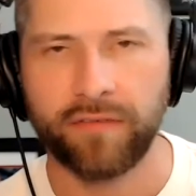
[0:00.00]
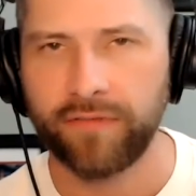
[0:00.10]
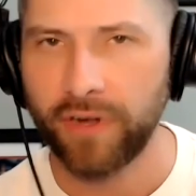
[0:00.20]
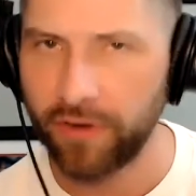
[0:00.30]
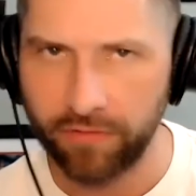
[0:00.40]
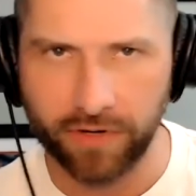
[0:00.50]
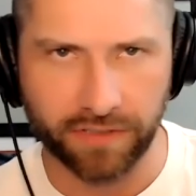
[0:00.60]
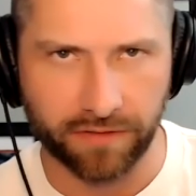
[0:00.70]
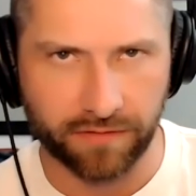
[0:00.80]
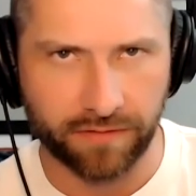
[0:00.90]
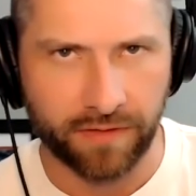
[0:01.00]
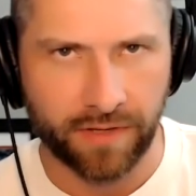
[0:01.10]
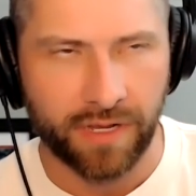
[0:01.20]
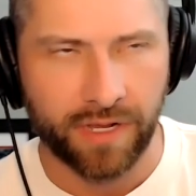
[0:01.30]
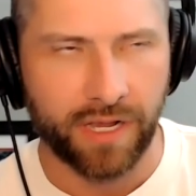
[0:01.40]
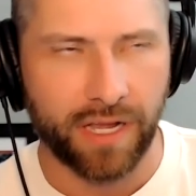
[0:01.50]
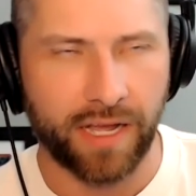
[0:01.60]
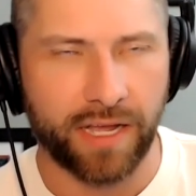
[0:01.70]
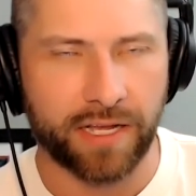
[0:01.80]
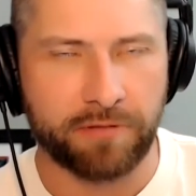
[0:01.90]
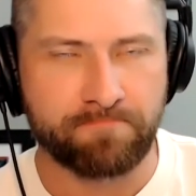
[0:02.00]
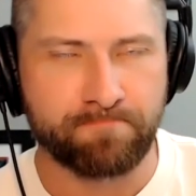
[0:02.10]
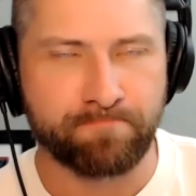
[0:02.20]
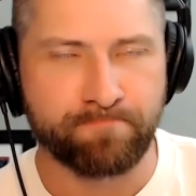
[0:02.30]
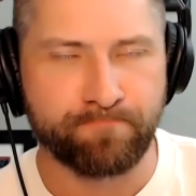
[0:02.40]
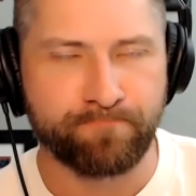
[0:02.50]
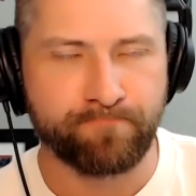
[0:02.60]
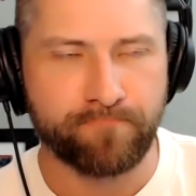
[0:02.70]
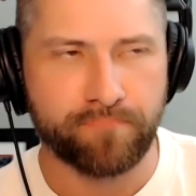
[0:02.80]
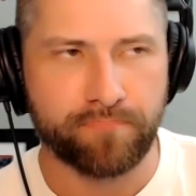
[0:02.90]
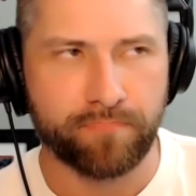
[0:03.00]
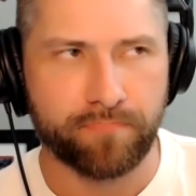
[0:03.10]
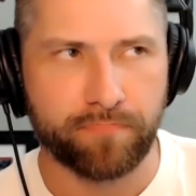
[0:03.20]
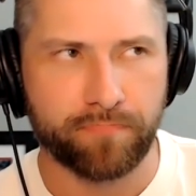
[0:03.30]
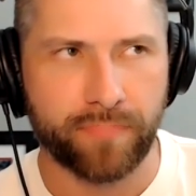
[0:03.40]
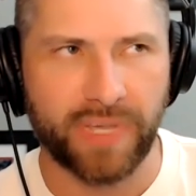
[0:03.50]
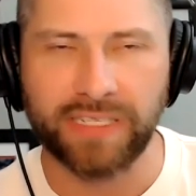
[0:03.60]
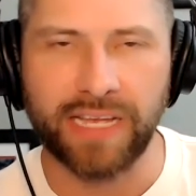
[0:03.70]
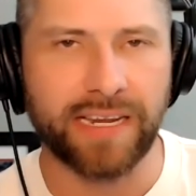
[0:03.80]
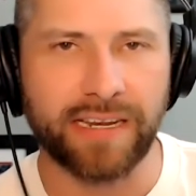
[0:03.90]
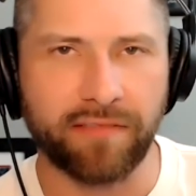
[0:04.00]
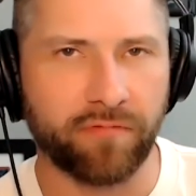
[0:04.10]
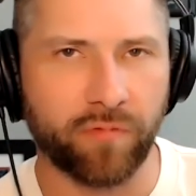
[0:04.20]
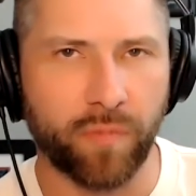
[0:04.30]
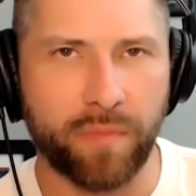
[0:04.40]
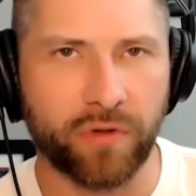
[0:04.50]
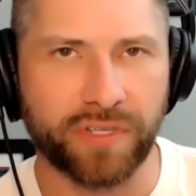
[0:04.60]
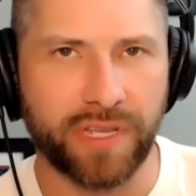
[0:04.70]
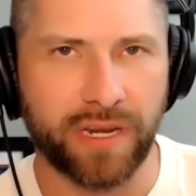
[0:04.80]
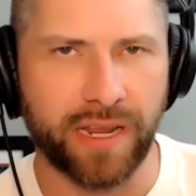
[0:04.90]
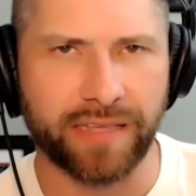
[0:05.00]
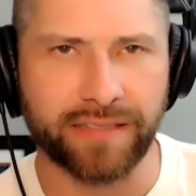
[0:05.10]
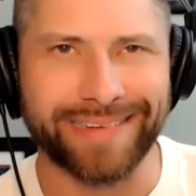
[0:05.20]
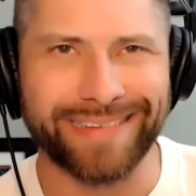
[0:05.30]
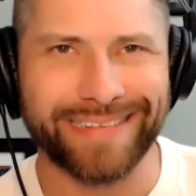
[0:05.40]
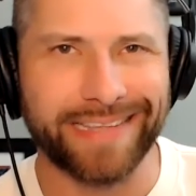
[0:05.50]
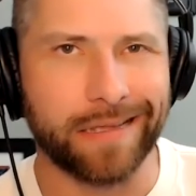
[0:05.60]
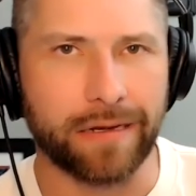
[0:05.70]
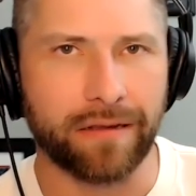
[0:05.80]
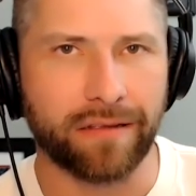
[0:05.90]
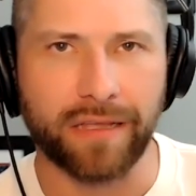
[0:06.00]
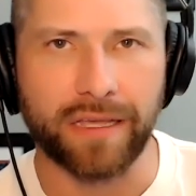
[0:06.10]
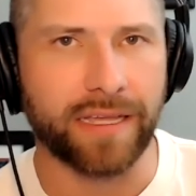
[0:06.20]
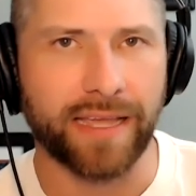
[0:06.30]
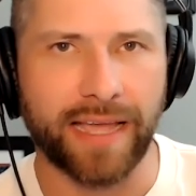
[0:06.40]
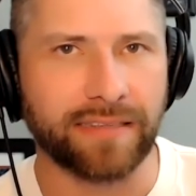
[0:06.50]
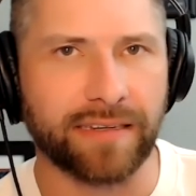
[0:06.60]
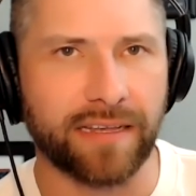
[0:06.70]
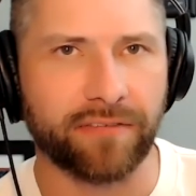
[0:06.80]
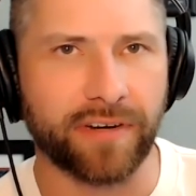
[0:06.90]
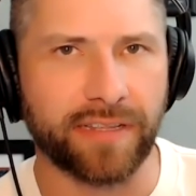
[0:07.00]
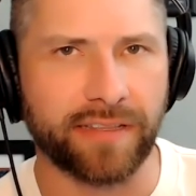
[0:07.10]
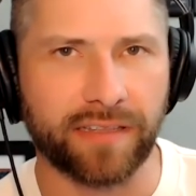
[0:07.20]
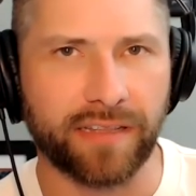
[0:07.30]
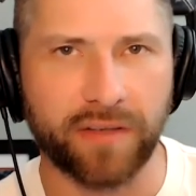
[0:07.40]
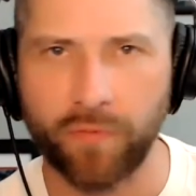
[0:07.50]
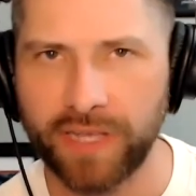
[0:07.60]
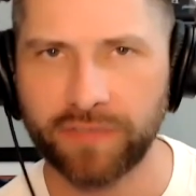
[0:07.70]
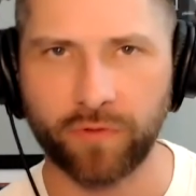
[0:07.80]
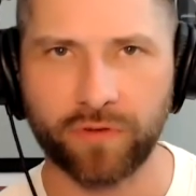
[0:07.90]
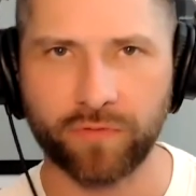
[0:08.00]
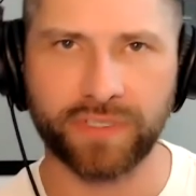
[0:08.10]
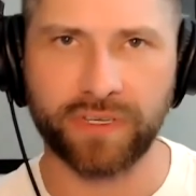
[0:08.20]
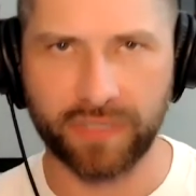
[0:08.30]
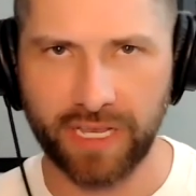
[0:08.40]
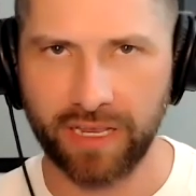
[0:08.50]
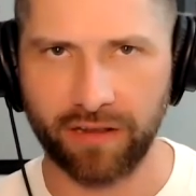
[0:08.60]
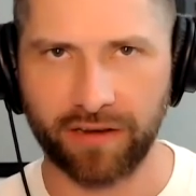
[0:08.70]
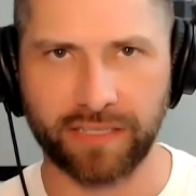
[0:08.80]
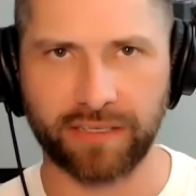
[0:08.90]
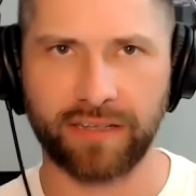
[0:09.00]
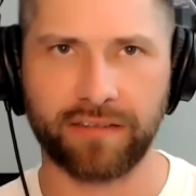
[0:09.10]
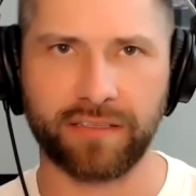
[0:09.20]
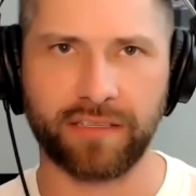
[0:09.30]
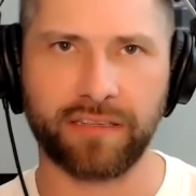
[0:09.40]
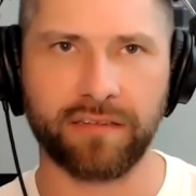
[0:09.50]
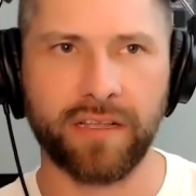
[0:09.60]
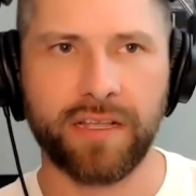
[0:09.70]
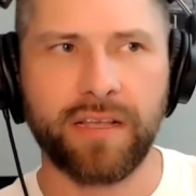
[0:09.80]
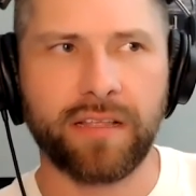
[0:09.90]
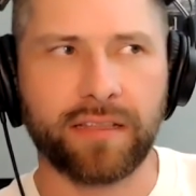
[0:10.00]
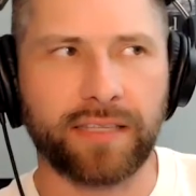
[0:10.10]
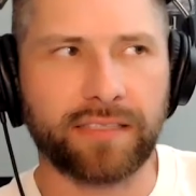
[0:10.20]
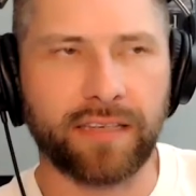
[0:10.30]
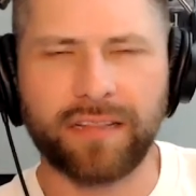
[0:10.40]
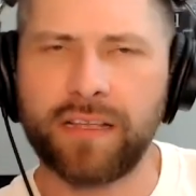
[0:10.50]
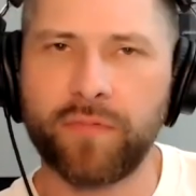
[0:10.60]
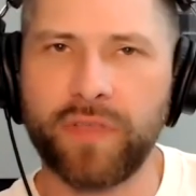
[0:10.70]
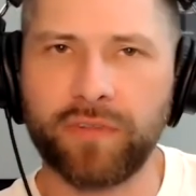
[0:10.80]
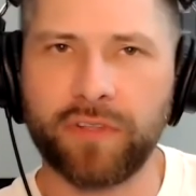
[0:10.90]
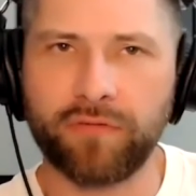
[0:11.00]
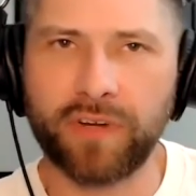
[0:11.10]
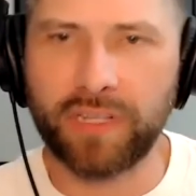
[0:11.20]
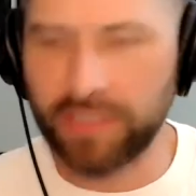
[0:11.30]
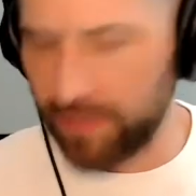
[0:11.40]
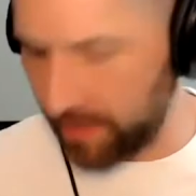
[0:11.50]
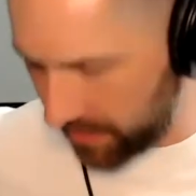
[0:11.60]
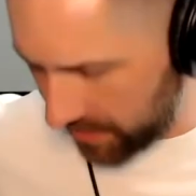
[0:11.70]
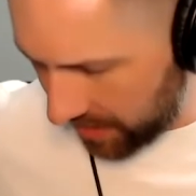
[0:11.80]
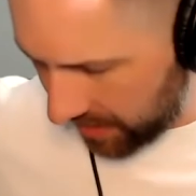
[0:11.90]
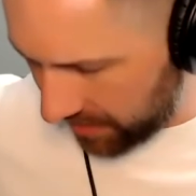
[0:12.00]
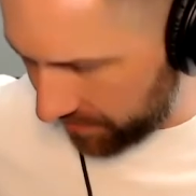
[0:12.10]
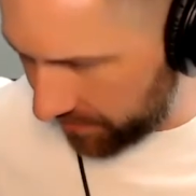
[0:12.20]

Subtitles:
very original. Um, because I didn't even remember seeing it as a skit on like SNL or anything. Like Wayne's World was a skit on SNL, and then that's a lot of people don't realize that